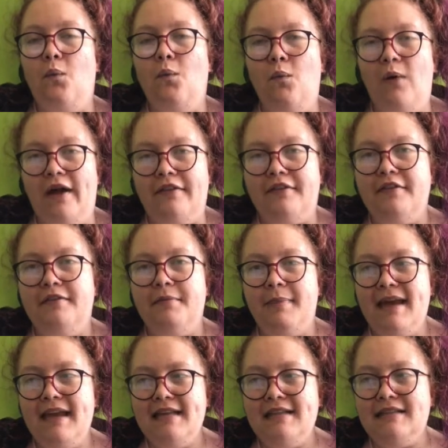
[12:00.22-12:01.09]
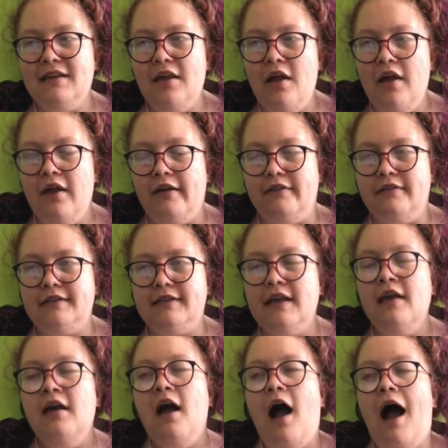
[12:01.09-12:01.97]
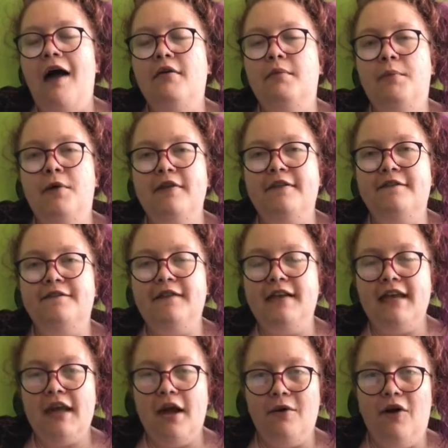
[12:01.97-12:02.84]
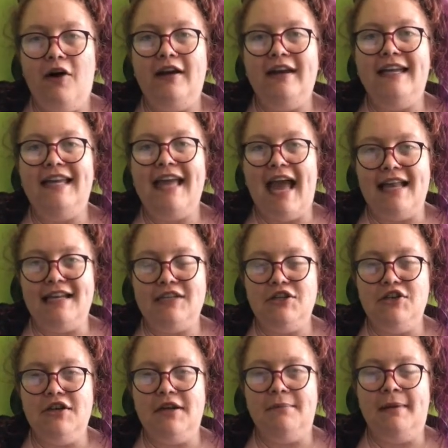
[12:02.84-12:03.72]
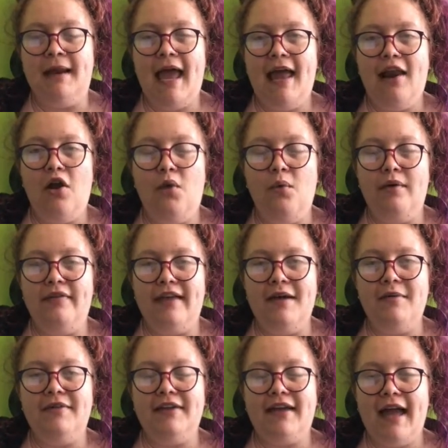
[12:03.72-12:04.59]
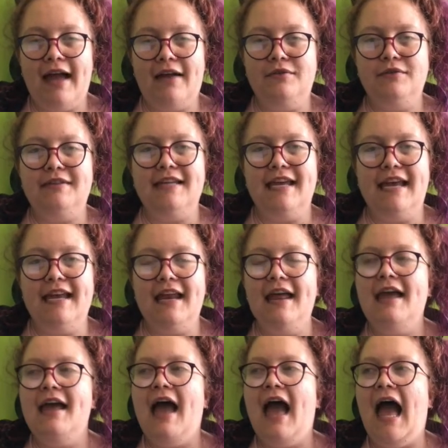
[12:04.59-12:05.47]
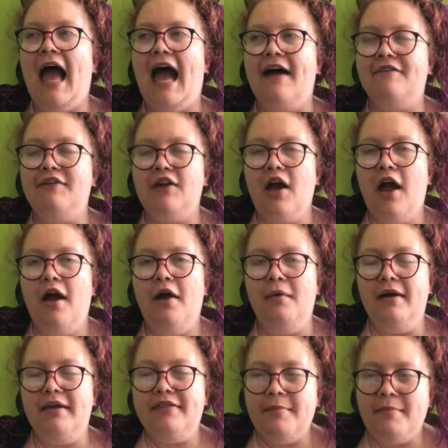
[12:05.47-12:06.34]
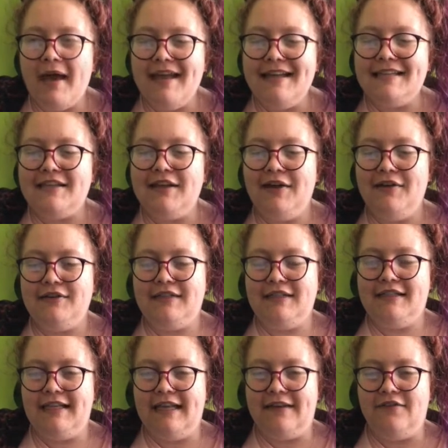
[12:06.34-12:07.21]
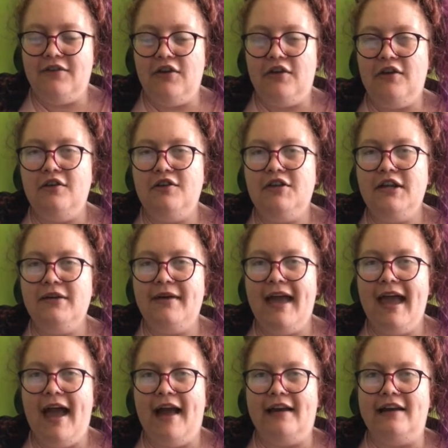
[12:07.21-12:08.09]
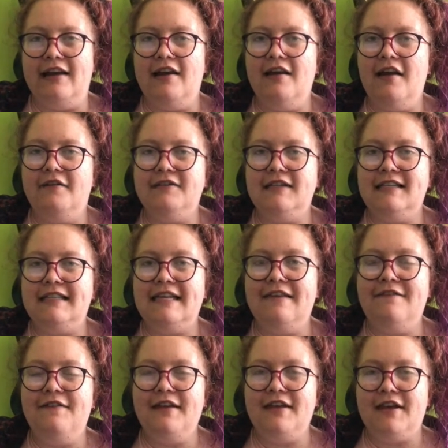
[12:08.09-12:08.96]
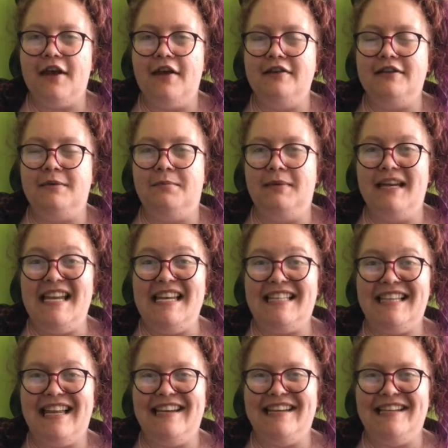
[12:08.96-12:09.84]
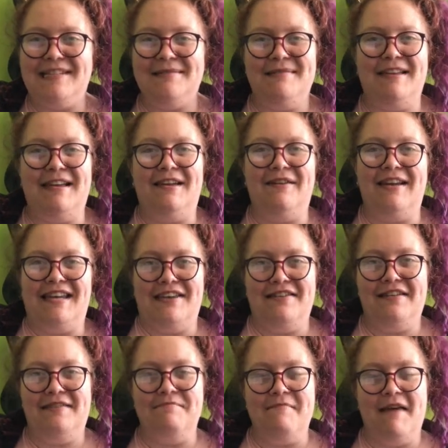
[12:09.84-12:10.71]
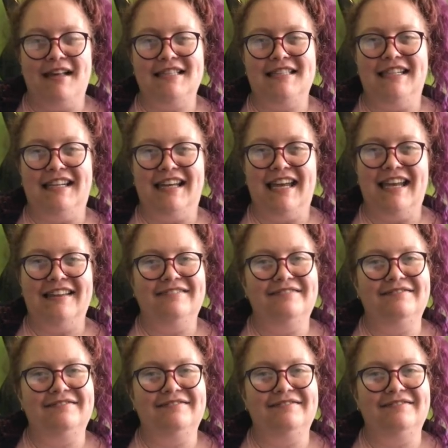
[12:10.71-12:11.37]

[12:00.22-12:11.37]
with the bass notes. I will put the video on again so you can play along with it with the counting. Have a go with the bass notes and see if you can do it. I'd love to see a video, so please send it to me when you've mastered it.